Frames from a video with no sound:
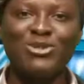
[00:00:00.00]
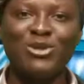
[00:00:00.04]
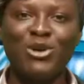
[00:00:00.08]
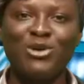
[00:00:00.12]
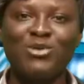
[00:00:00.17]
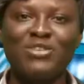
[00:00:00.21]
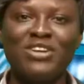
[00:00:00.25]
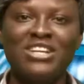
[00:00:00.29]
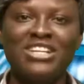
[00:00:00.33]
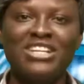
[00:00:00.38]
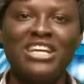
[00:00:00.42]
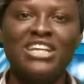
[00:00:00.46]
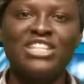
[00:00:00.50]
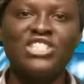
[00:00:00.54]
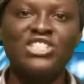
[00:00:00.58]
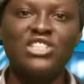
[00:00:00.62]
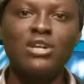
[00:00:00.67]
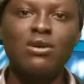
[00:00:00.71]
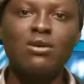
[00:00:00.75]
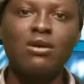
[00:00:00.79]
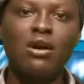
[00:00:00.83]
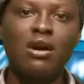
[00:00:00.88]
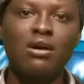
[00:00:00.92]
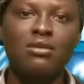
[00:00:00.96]
story,
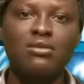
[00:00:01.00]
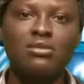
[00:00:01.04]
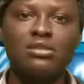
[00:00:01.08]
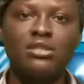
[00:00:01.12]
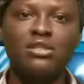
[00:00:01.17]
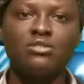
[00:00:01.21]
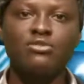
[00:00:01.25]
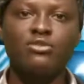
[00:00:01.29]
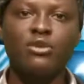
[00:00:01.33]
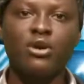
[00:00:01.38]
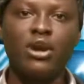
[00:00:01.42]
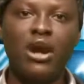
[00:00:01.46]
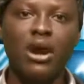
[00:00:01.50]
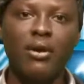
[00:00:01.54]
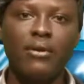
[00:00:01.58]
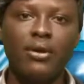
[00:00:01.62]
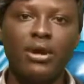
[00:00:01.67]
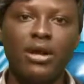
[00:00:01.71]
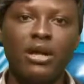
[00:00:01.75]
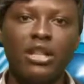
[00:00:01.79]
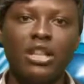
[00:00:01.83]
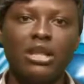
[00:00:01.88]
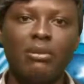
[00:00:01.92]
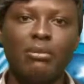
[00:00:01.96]
National Council for
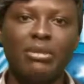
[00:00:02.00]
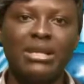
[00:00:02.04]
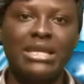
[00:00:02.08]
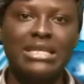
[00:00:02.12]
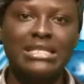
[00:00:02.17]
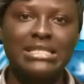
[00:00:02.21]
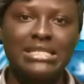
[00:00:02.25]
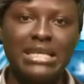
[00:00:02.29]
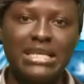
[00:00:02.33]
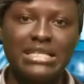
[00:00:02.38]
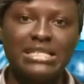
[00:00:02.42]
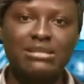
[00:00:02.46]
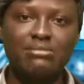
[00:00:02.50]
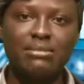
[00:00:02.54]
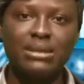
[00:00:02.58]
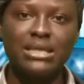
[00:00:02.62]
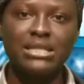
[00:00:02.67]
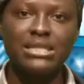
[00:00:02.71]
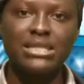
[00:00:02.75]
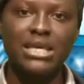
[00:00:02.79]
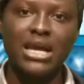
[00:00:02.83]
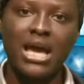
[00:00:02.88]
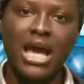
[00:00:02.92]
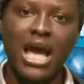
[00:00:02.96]
Curriculum and
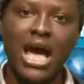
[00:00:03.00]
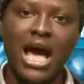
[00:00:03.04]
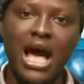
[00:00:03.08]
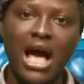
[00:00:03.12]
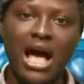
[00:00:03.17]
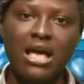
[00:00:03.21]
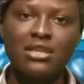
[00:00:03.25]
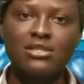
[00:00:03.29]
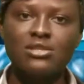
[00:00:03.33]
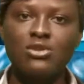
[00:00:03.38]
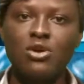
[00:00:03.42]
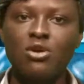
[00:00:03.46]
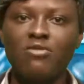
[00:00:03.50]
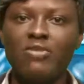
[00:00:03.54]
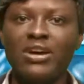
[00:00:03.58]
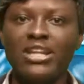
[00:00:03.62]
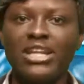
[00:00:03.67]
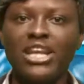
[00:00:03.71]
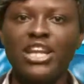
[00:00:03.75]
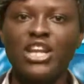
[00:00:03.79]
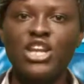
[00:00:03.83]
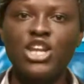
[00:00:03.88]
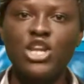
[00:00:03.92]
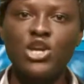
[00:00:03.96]
Assessment hands over
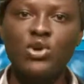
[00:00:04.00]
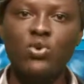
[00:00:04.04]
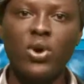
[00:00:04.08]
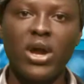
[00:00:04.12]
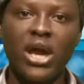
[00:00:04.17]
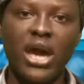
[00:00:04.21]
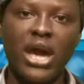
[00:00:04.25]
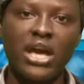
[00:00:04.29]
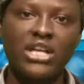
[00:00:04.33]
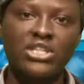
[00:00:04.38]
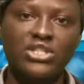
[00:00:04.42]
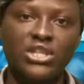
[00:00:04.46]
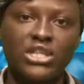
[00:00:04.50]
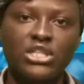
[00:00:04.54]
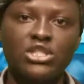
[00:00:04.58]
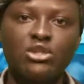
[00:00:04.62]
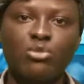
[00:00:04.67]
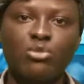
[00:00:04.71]
the new KG